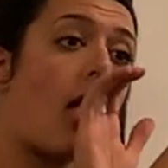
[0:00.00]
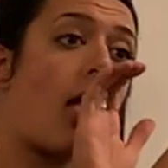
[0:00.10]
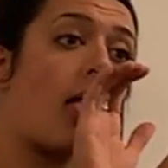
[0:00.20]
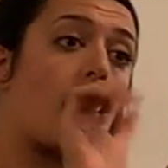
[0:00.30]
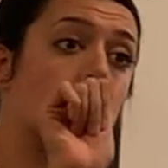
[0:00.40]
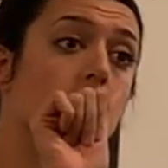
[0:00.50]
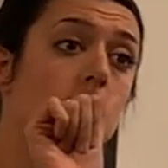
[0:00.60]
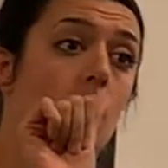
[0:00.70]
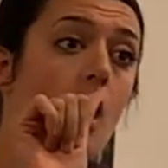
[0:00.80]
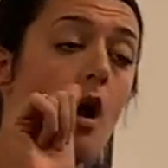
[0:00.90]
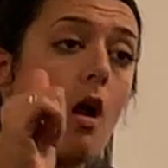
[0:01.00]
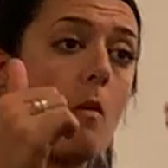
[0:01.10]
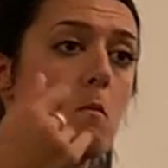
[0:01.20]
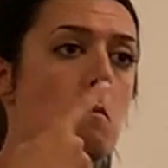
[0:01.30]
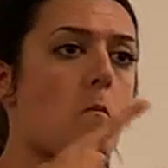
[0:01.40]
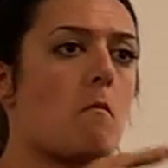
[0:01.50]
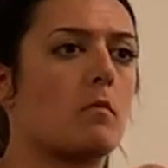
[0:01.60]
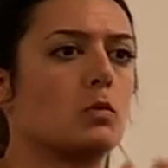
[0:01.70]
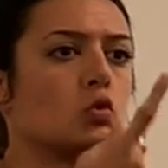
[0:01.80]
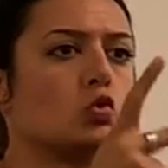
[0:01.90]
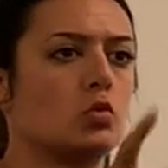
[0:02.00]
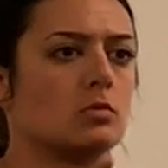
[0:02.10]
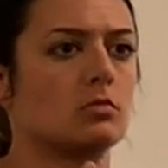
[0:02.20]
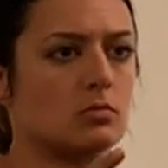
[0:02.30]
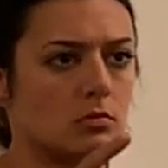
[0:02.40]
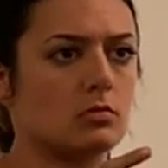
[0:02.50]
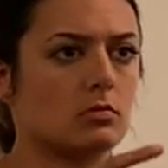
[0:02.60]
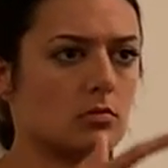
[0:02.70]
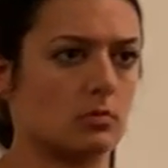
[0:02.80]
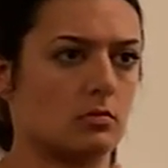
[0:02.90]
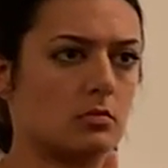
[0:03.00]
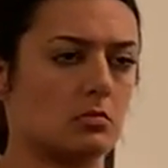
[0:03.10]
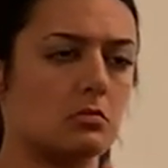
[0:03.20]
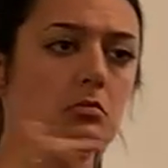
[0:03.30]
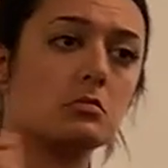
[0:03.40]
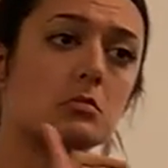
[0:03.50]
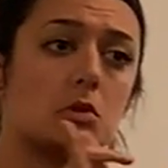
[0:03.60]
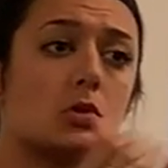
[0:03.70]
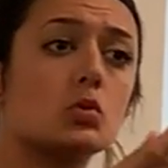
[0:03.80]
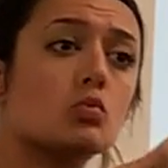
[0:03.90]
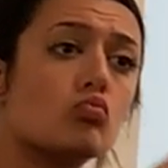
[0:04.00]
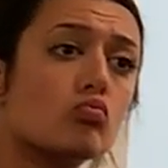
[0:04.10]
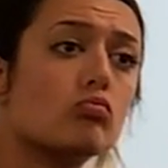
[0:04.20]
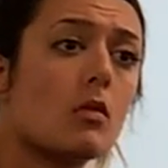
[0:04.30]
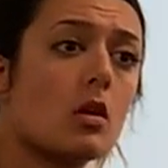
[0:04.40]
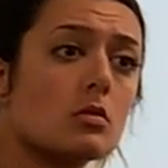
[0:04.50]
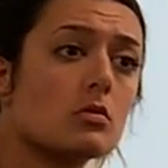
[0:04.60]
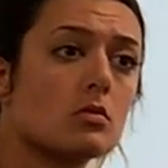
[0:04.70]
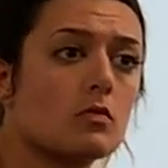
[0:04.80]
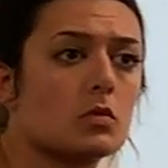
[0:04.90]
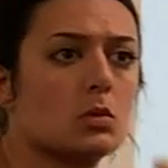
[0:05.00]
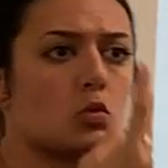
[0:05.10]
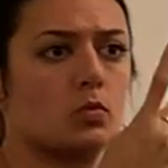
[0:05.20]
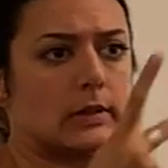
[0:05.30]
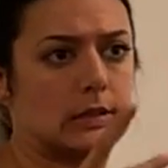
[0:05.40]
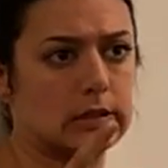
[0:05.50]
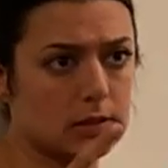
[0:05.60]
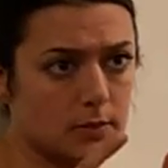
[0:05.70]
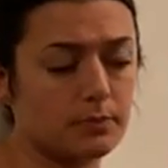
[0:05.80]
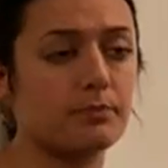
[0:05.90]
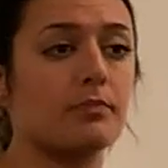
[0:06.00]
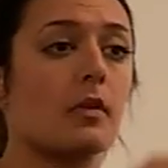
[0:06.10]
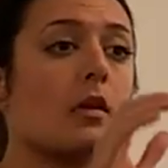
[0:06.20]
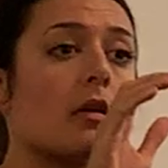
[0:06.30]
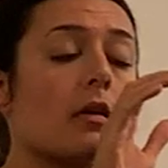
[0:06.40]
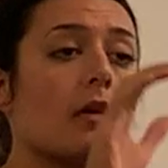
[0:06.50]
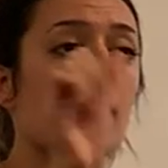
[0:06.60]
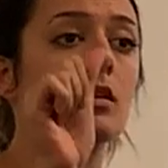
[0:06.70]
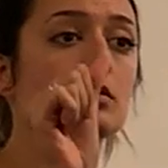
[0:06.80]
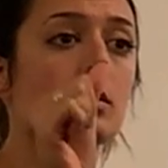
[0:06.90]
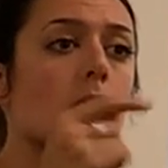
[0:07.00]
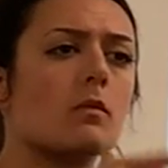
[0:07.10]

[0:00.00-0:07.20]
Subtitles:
sources in the cardiac muscle. Just like smooth muscle, it comes from two sources. Calcium comes from where in skeletal muscle?